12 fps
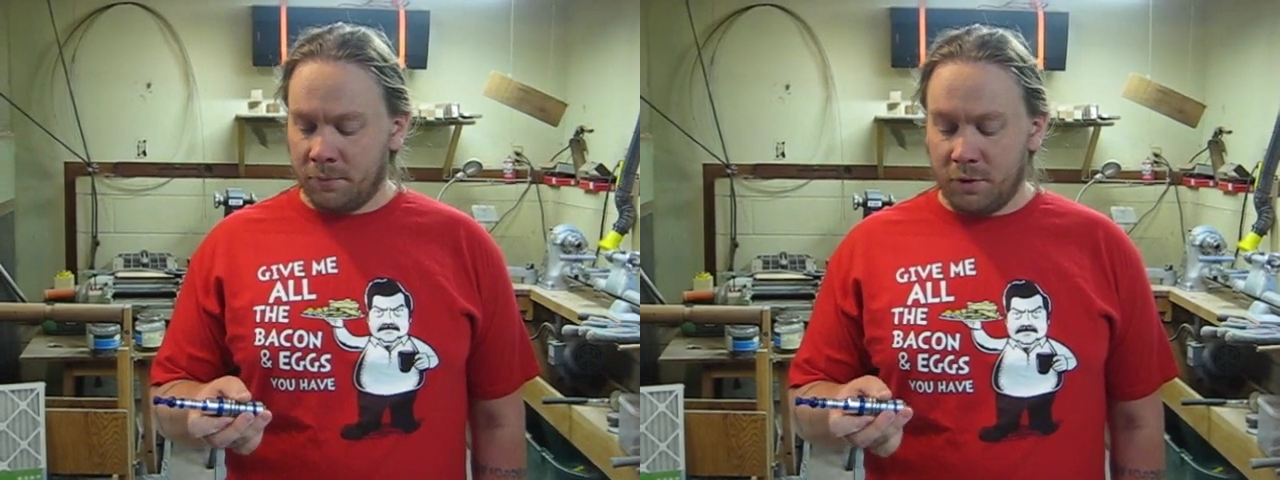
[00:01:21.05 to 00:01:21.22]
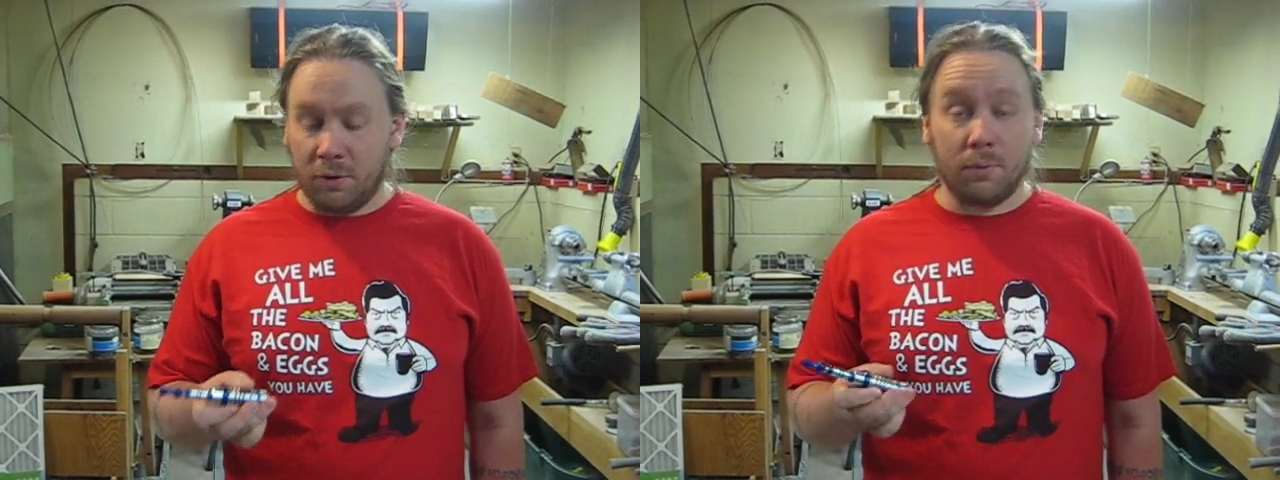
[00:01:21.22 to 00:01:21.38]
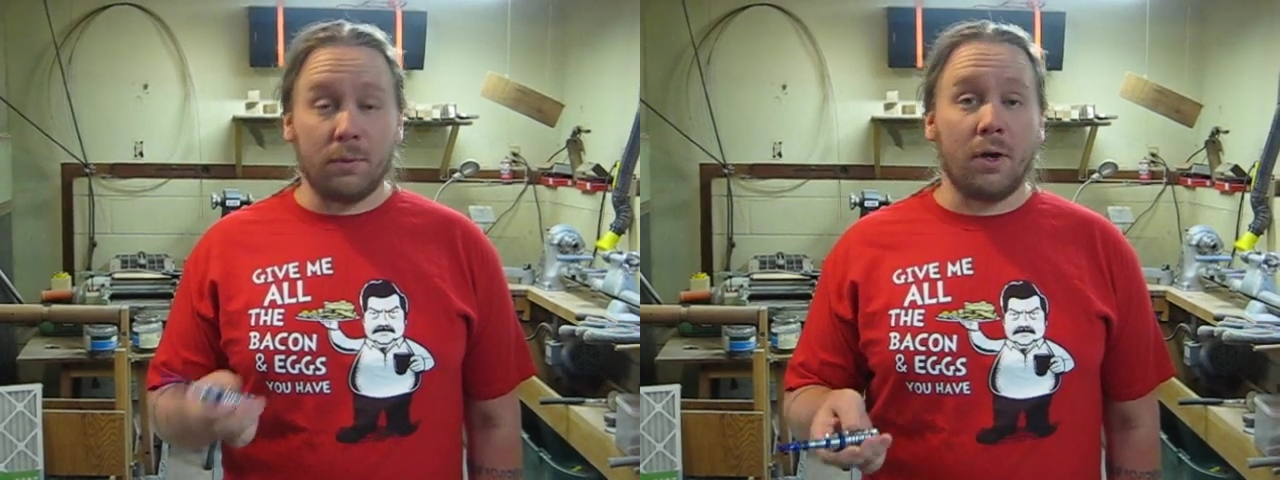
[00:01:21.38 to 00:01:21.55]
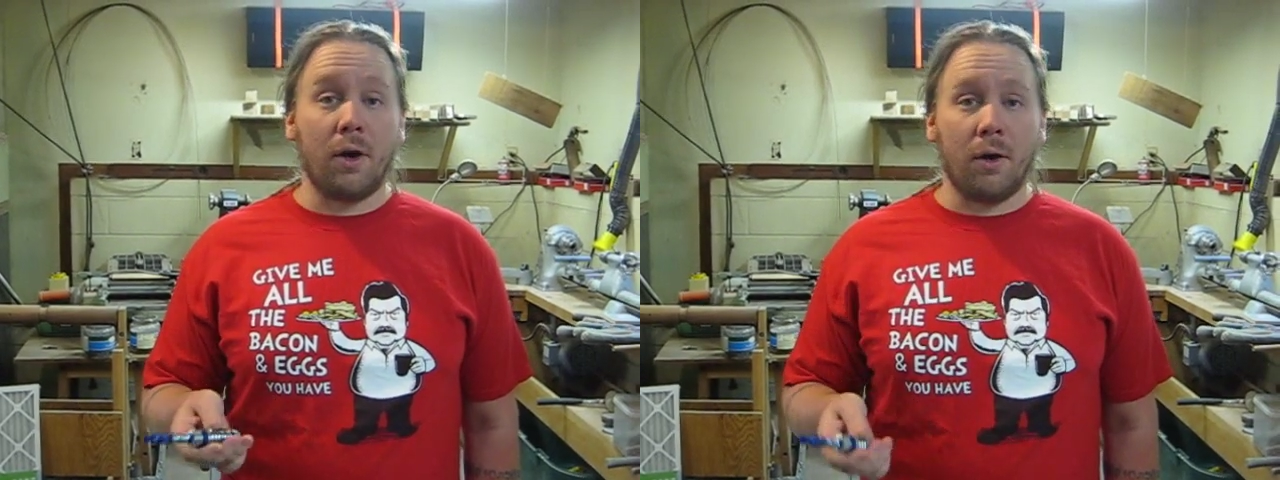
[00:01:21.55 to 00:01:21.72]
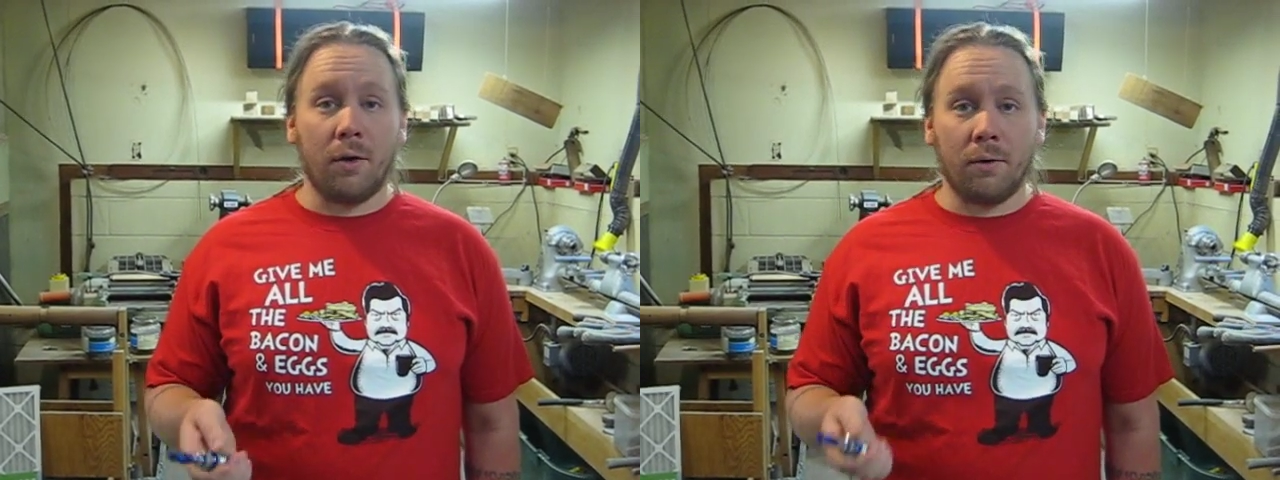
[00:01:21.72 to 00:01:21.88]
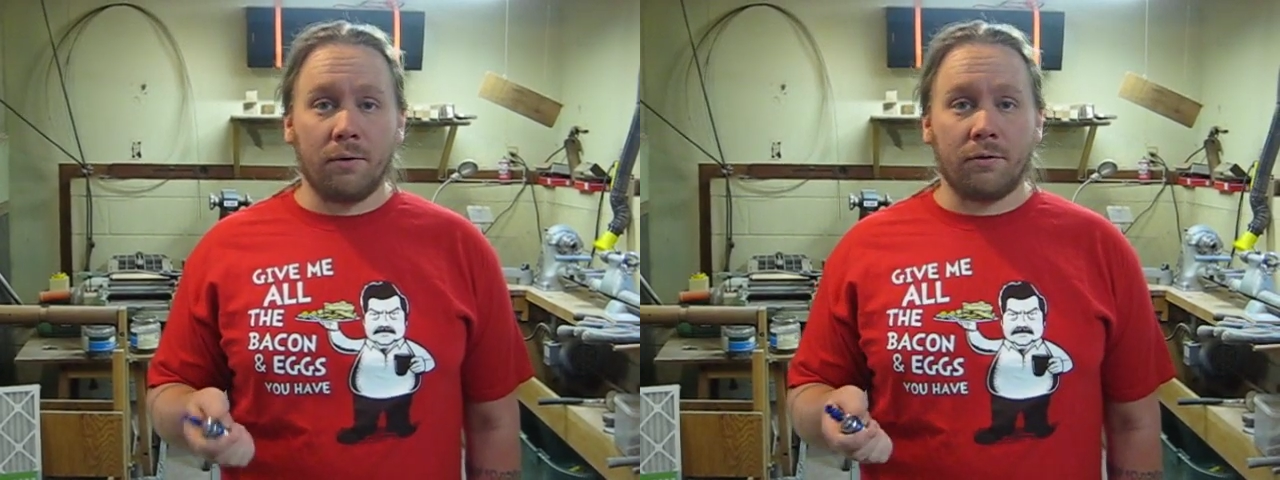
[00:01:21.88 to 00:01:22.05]
you
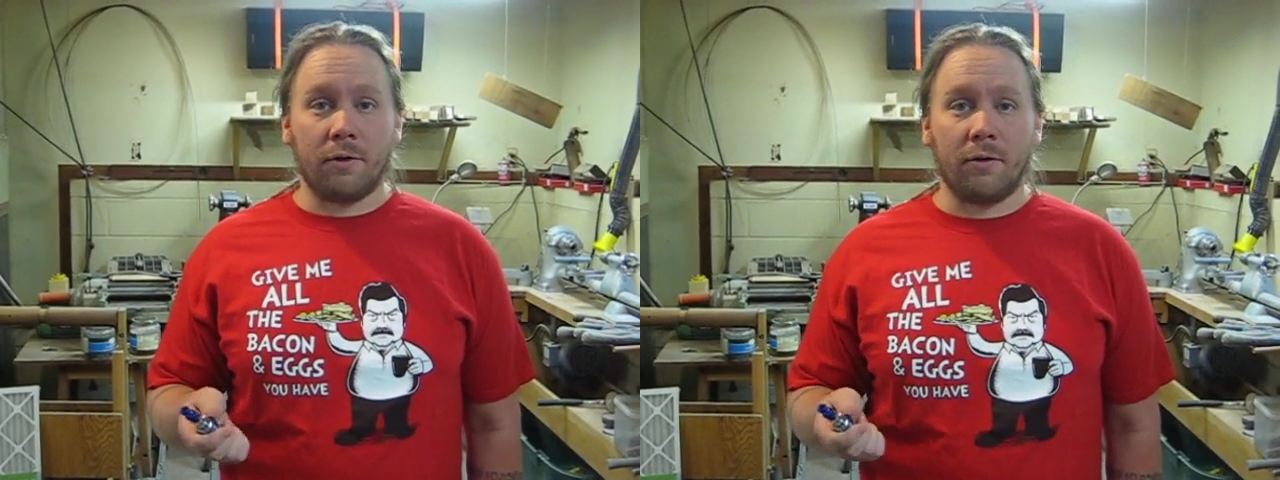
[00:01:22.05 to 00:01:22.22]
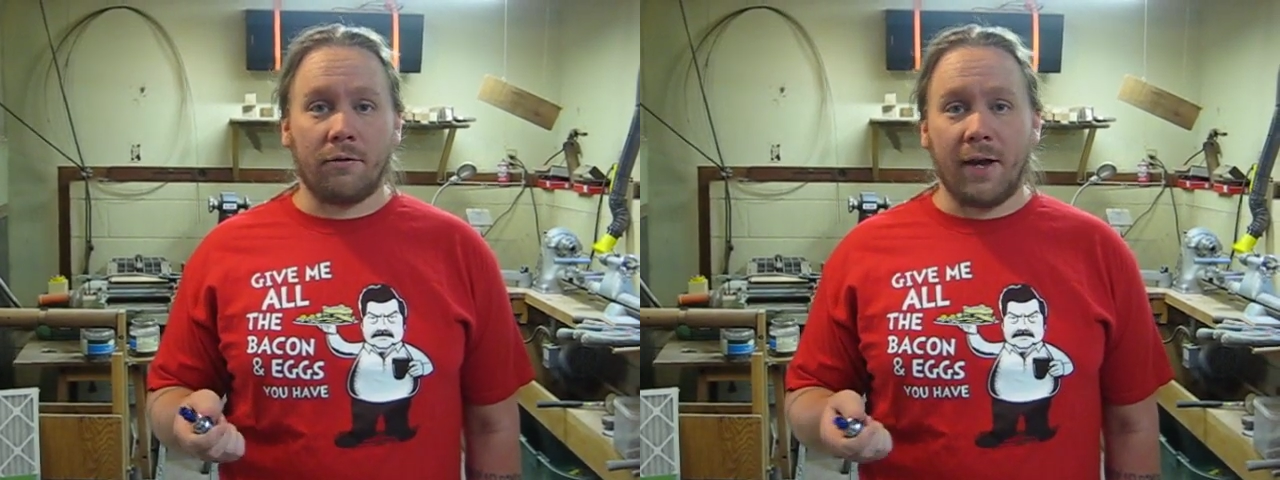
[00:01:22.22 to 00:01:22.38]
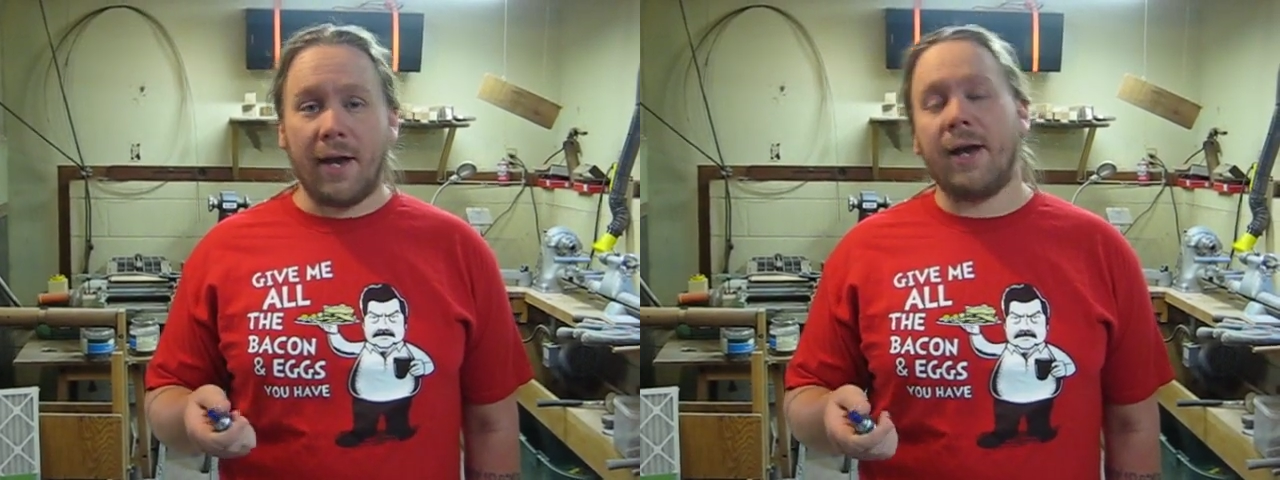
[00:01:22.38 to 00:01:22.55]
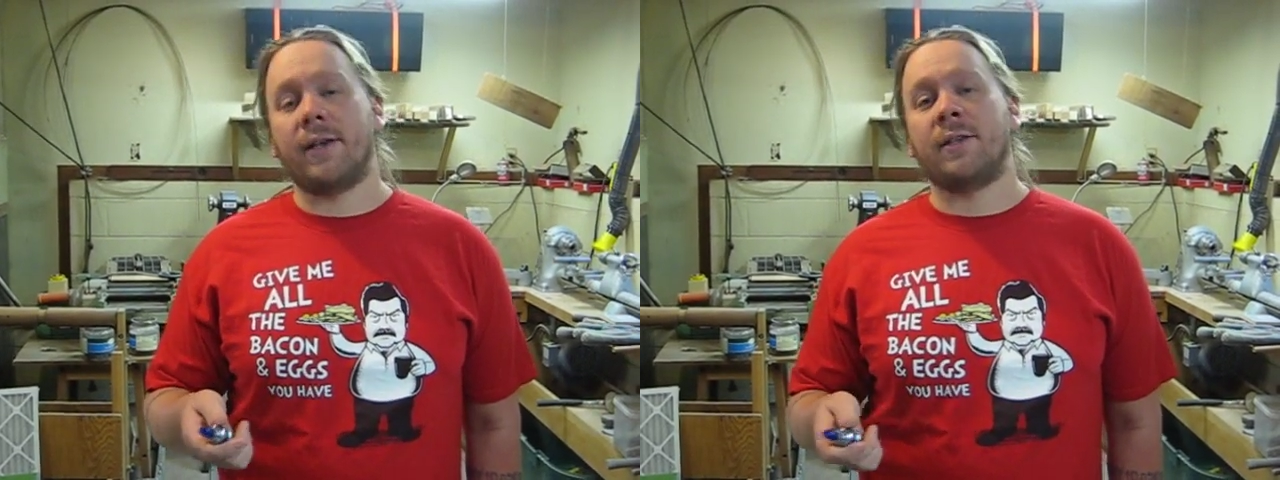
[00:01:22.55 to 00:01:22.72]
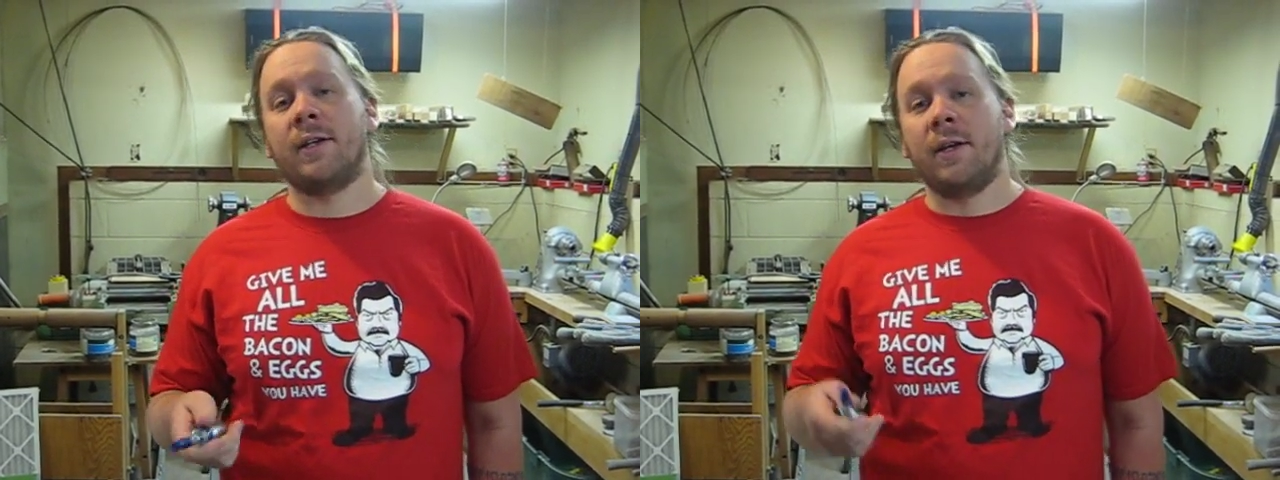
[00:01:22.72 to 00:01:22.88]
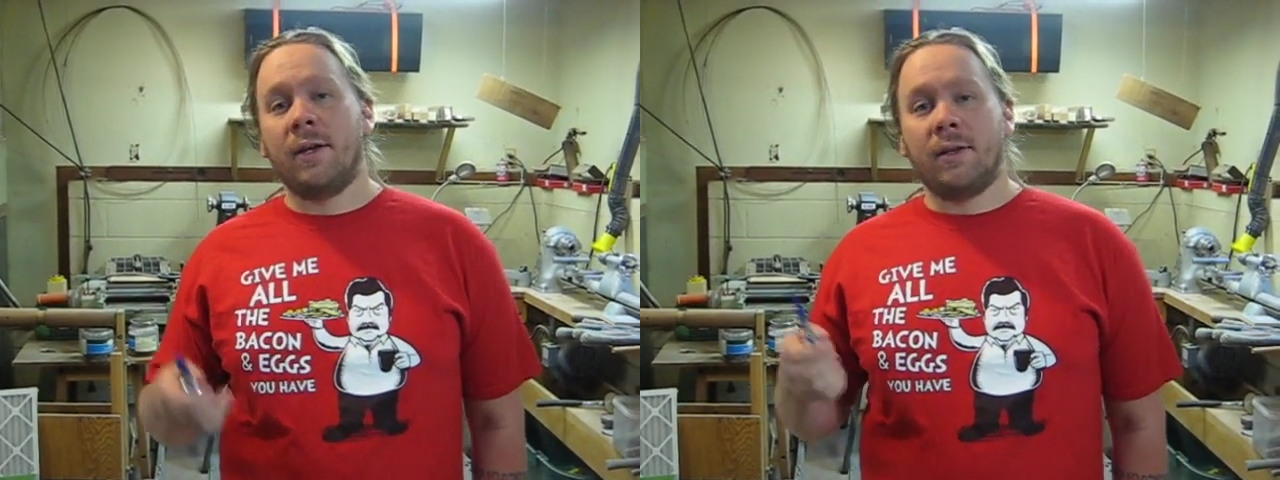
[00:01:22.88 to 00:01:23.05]
know for a fact